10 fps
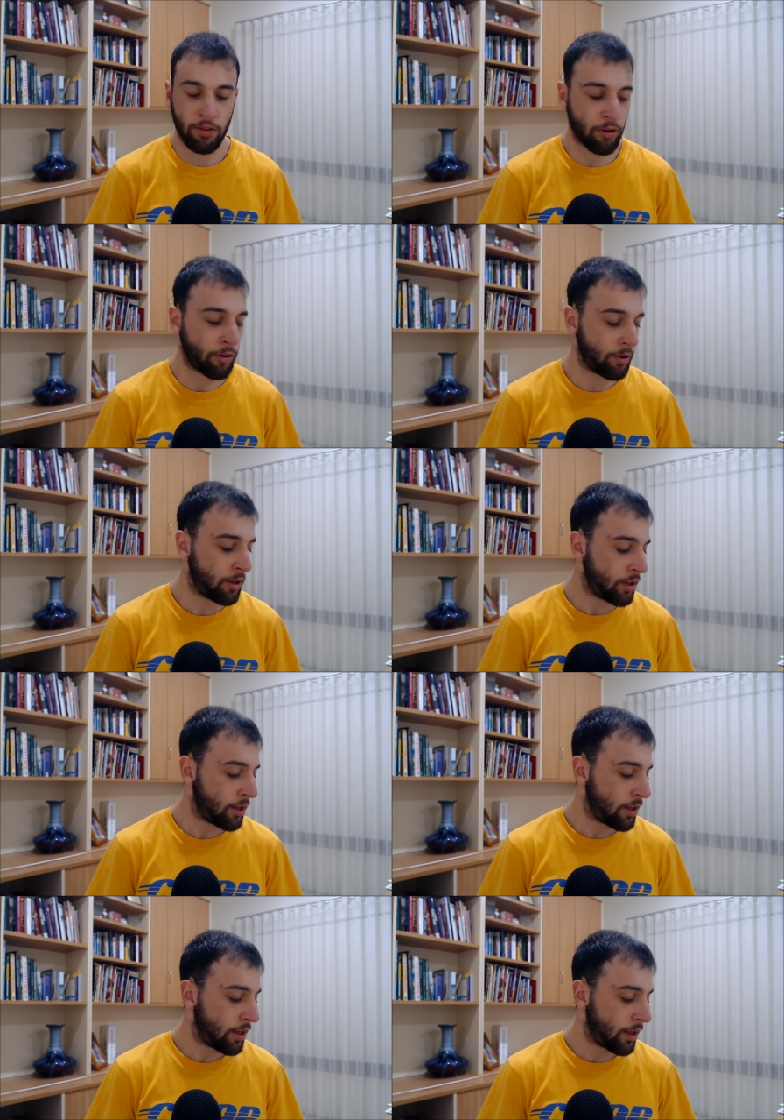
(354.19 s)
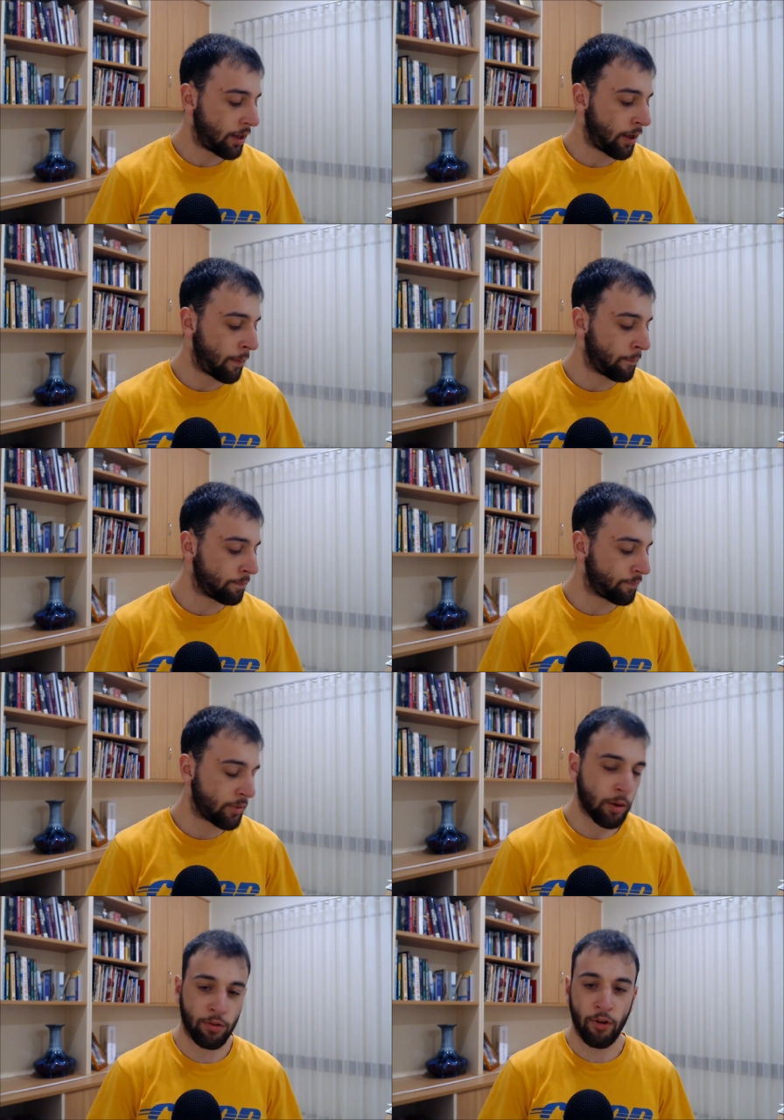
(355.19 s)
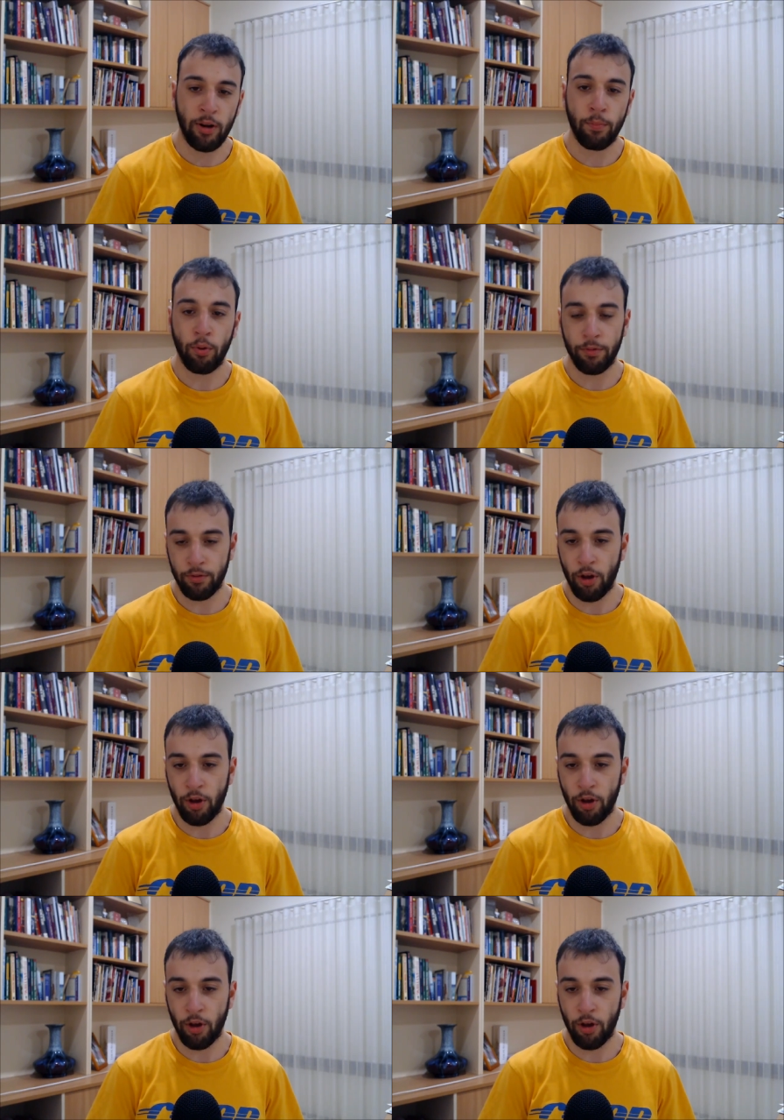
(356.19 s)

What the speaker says: So that was very important.